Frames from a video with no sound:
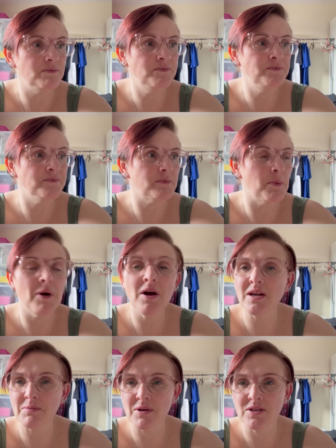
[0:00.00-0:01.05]
but
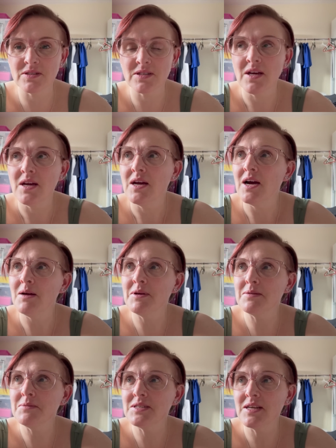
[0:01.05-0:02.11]
partly because I made
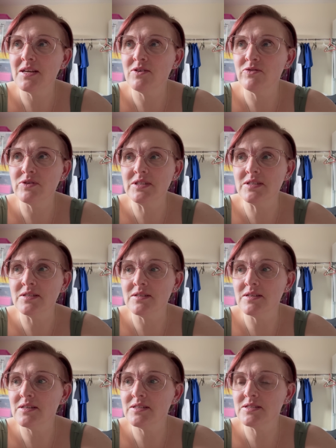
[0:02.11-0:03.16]
the mistake of reading
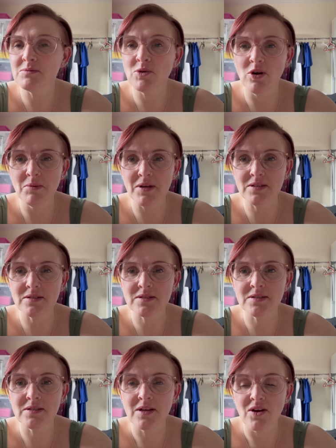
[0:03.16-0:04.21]
some
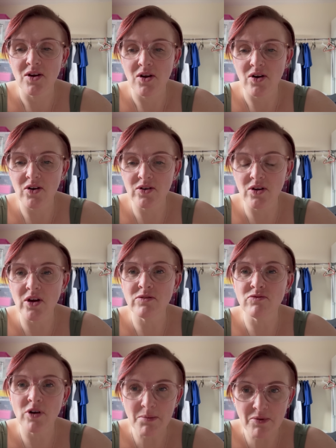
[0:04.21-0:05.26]
comments online
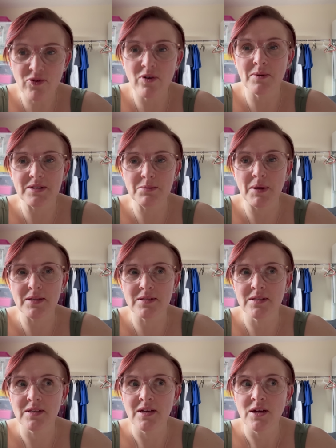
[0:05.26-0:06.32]
right before I went to bed,
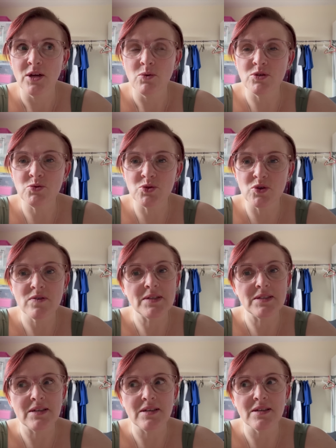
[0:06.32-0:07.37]
which was
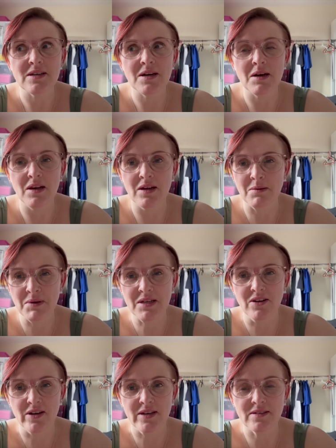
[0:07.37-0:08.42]
already at like midnight,